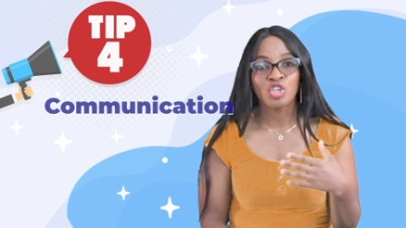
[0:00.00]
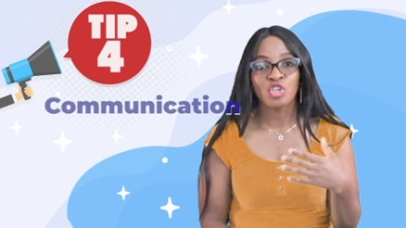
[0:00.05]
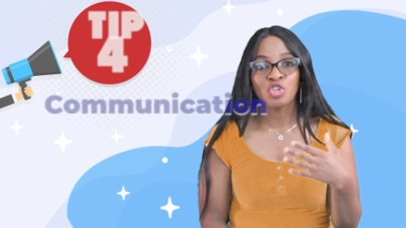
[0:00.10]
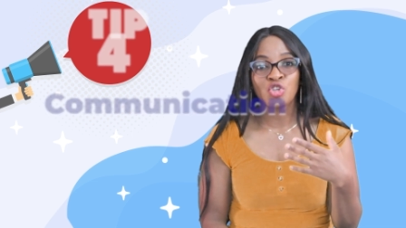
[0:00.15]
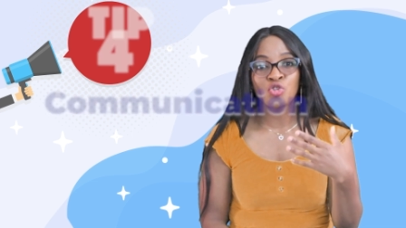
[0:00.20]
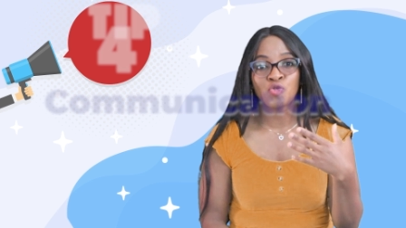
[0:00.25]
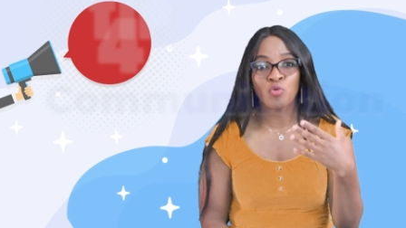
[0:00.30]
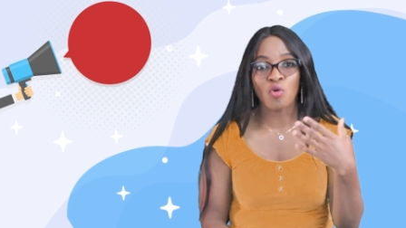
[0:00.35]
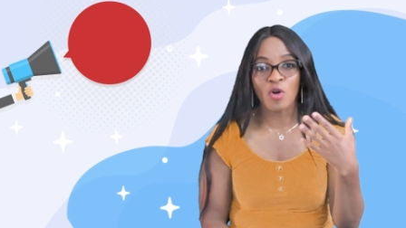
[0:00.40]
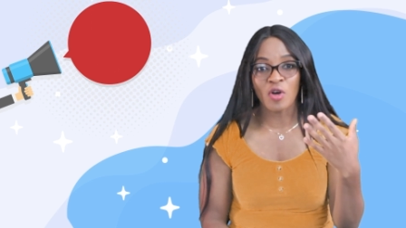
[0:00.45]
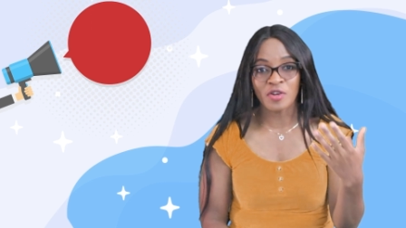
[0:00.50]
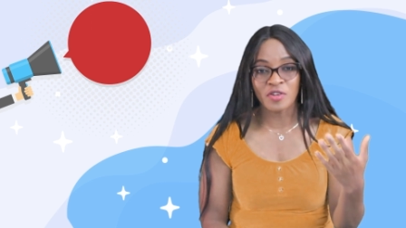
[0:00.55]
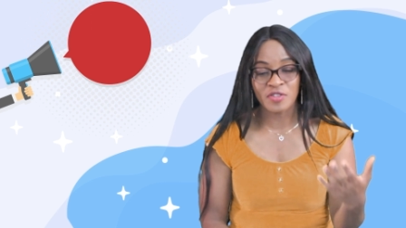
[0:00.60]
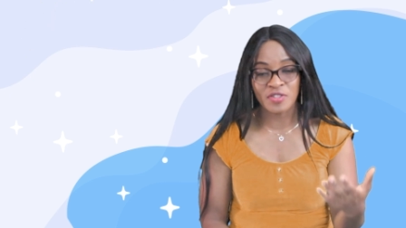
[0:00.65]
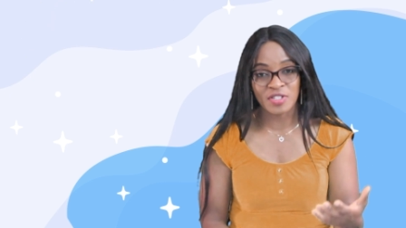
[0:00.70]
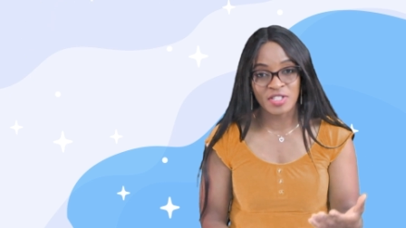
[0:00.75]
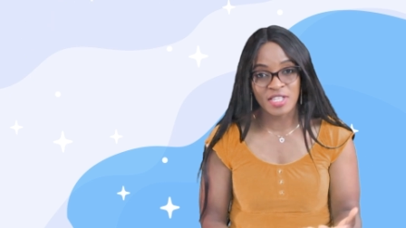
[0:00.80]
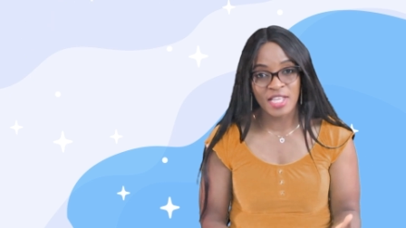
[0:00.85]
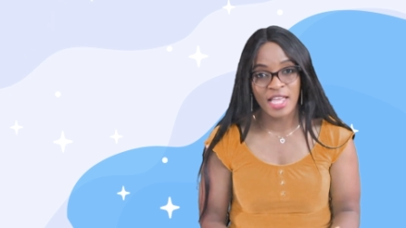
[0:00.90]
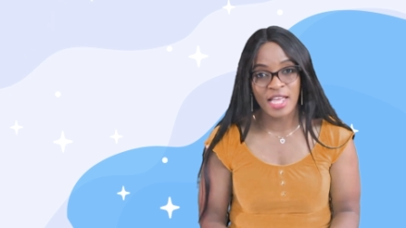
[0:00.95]
you
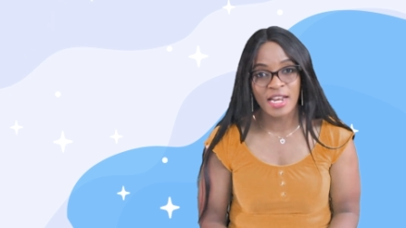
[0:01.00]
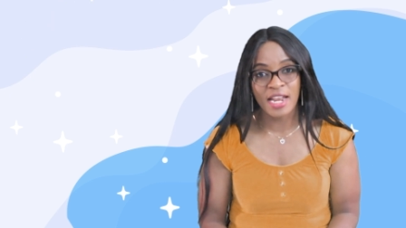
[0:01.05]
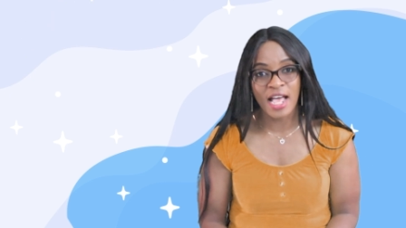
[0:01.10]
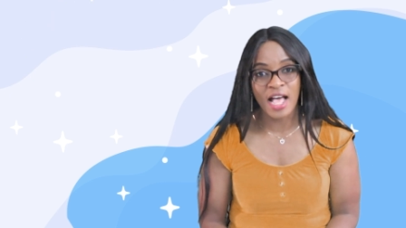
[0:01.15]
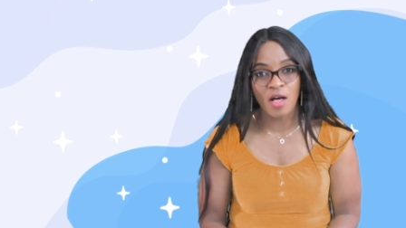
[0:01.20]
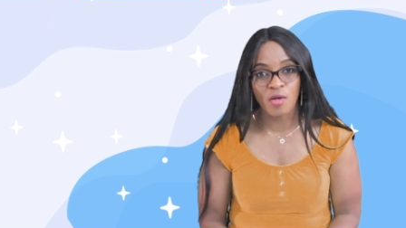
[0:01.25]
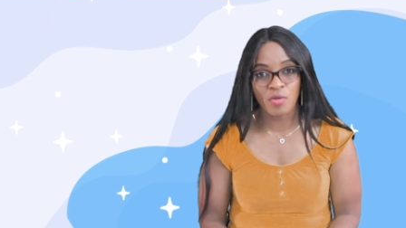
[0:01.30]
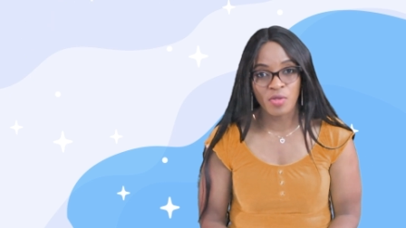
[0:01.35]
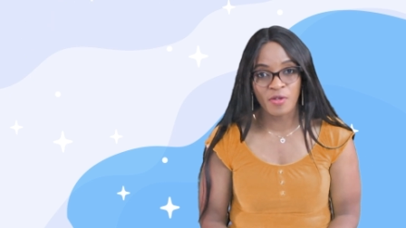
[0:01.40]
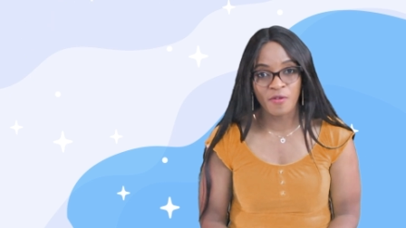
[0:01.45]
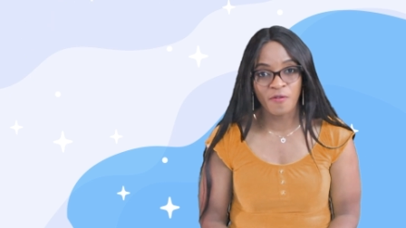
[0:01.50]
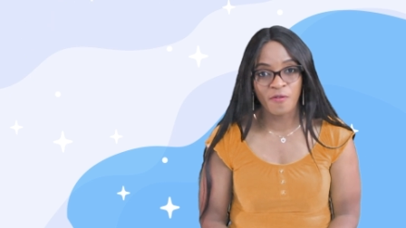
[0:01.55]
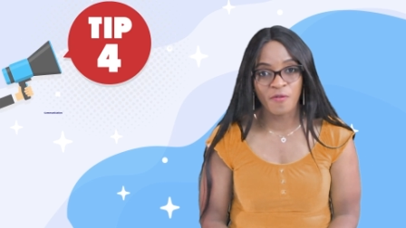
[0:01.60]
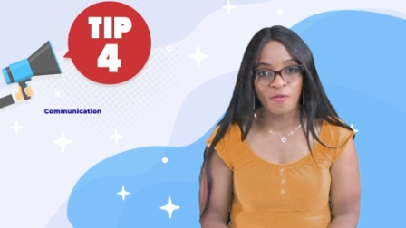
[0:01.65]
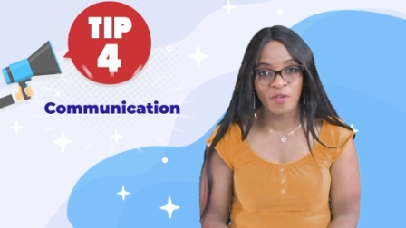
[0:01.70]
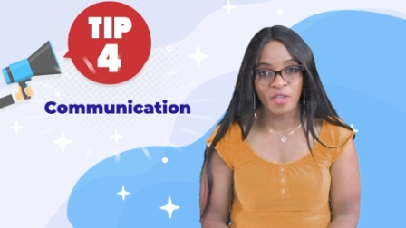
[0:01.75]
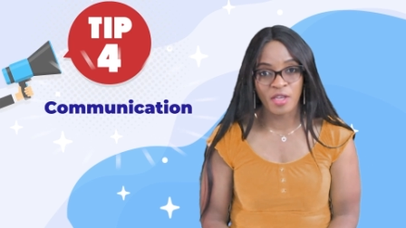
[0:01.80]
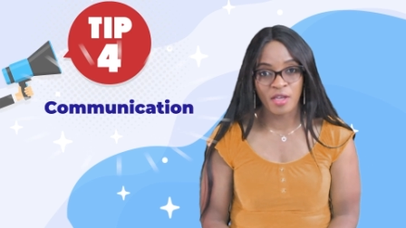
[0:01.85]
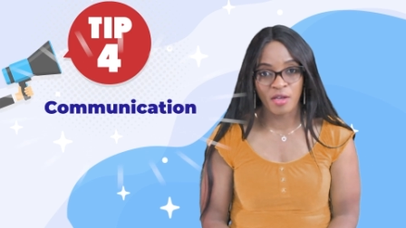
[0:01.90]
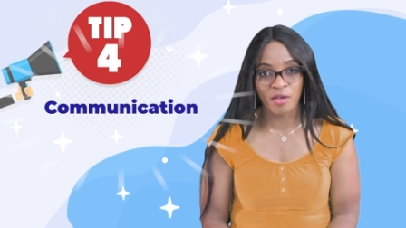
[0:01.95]
understand how they
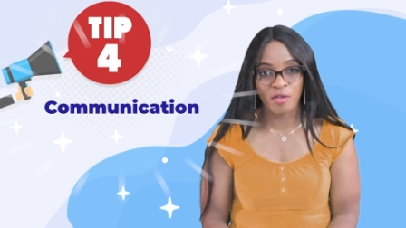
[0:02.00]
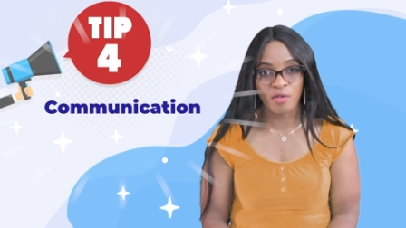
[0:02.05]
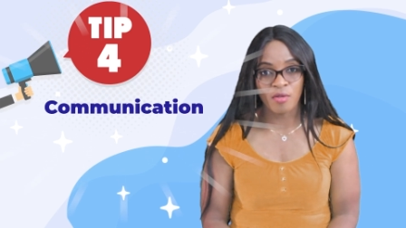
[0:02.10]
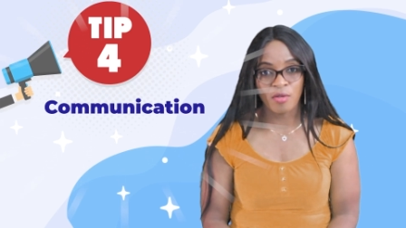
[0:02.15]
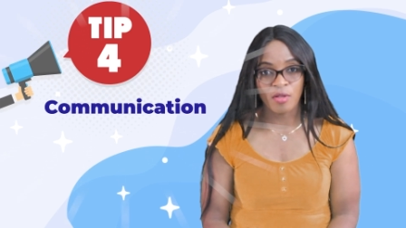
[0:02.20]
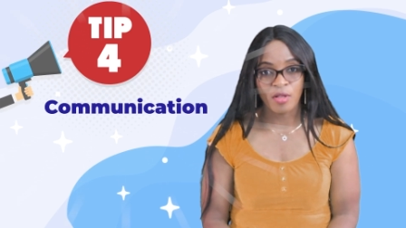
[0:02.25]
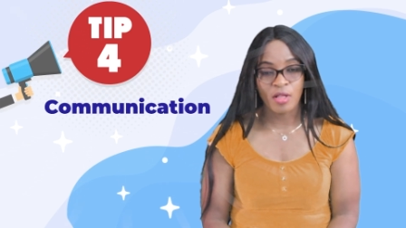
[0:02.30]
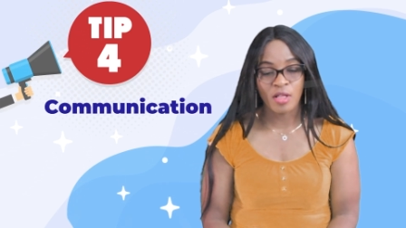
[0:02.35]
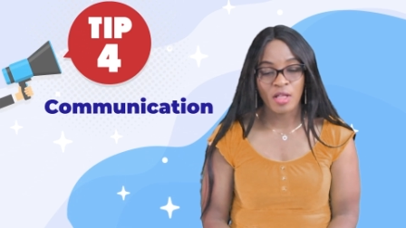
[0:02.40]
feel,